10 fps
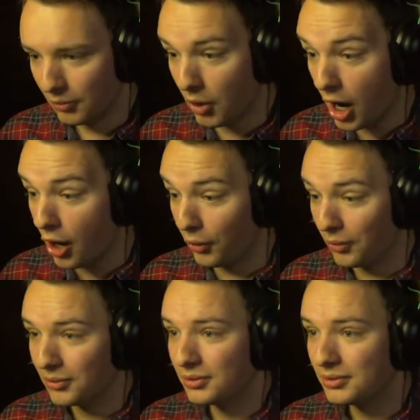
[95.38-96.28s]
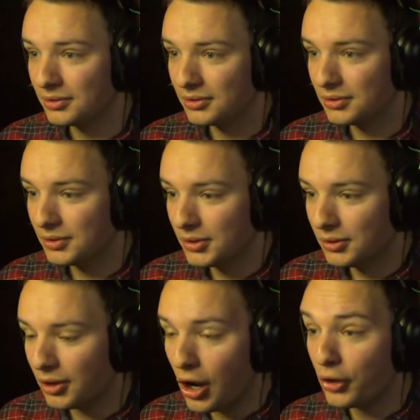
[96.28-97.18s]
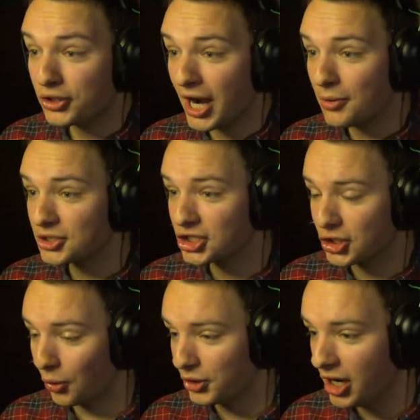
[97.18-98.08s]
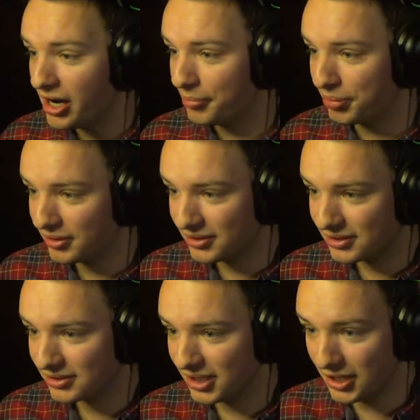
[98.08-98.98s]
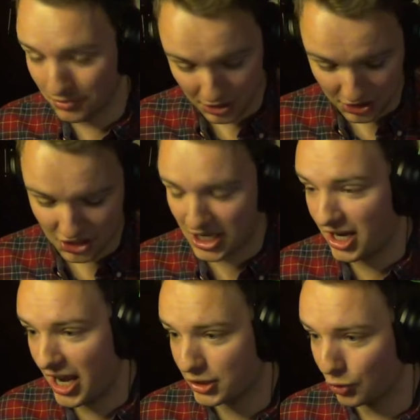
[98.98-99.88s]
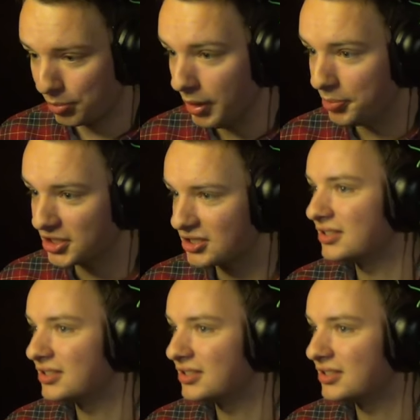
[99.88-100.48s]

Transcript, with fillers: Whoa! oh, the tower's just going up. I didn't realize this had an actual purpose.